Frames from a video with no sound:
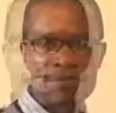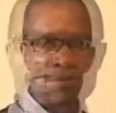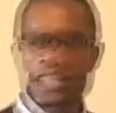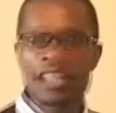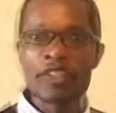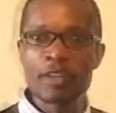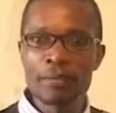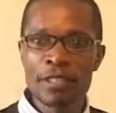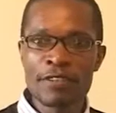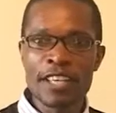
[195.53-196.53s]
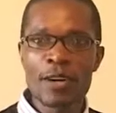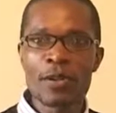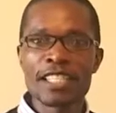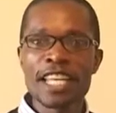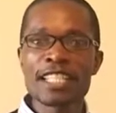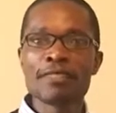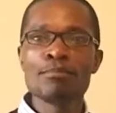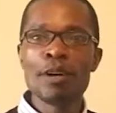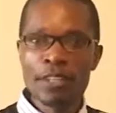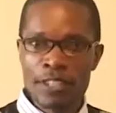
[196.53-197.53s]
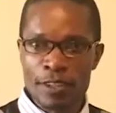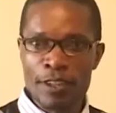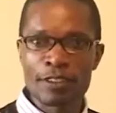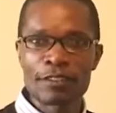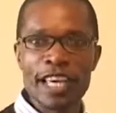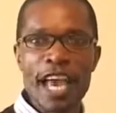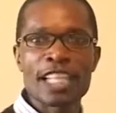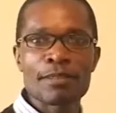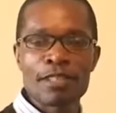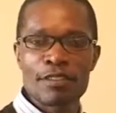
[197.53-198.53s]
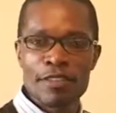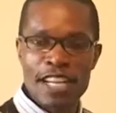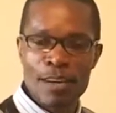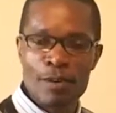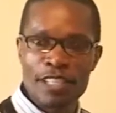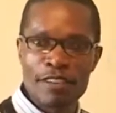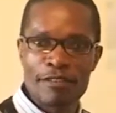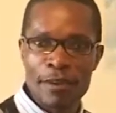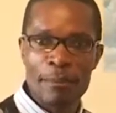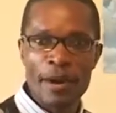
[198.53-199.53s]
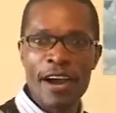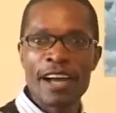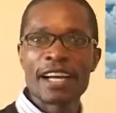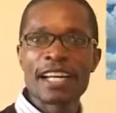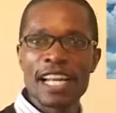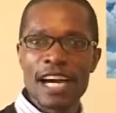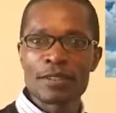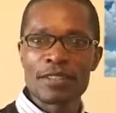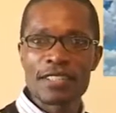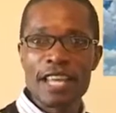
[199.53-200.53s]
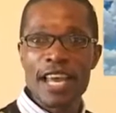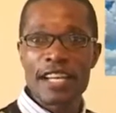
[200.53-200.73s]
The troposphere contains most of the atmospheric water vapor, clouds,